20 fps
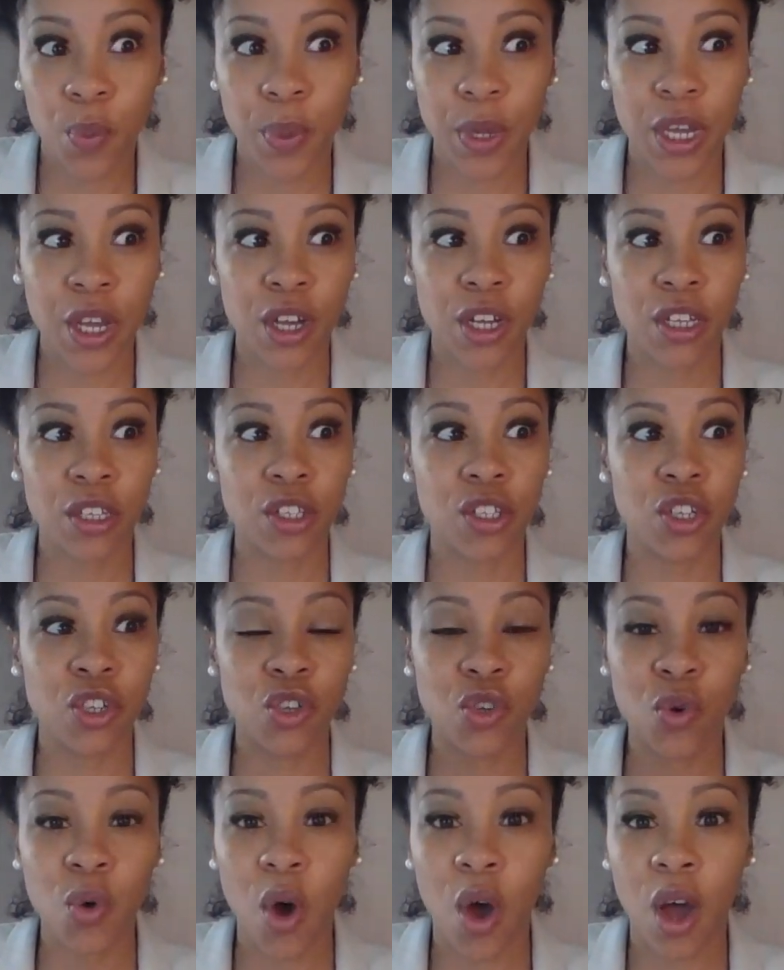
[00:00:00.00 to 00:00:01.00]
because
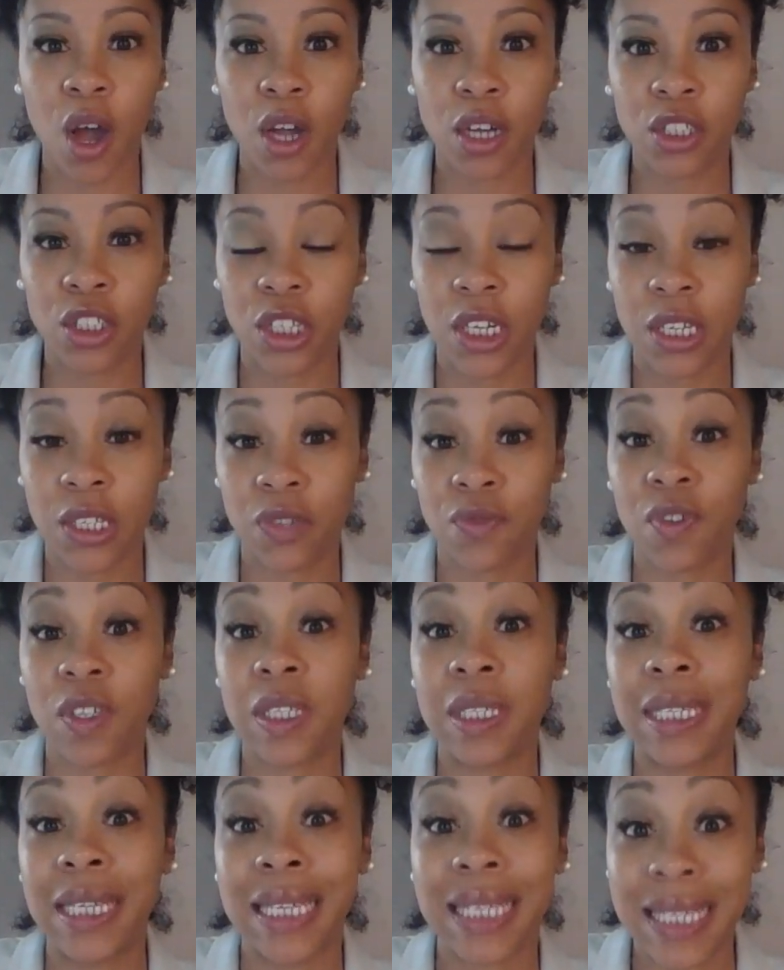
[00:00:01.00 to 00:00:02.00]
you are just
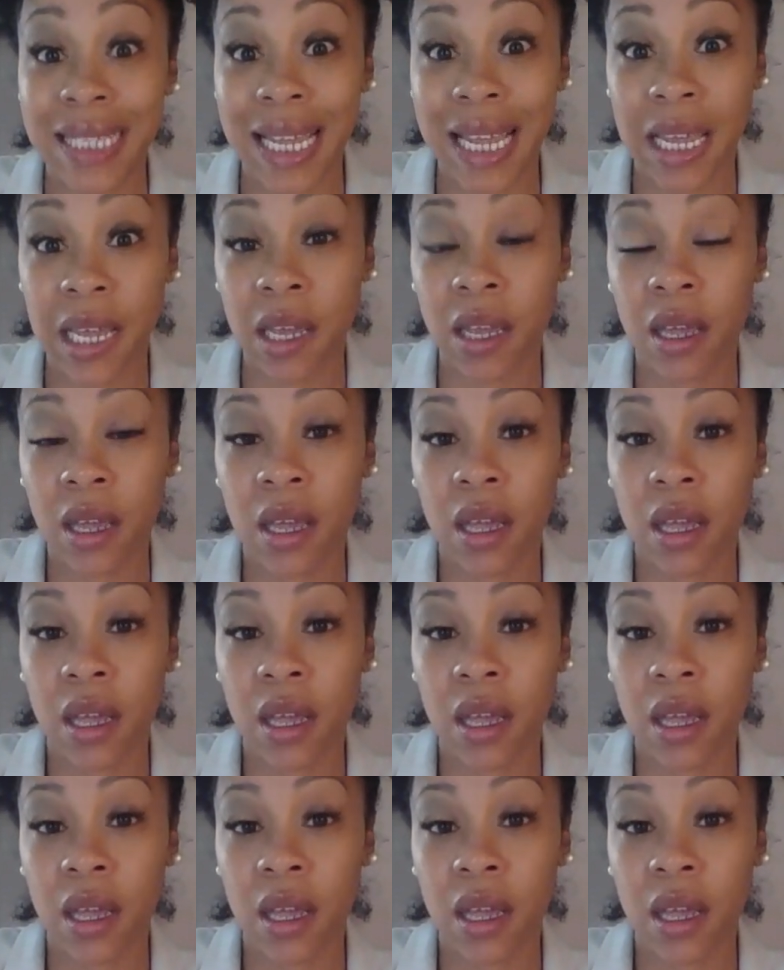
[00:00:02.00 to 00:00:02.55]
resisting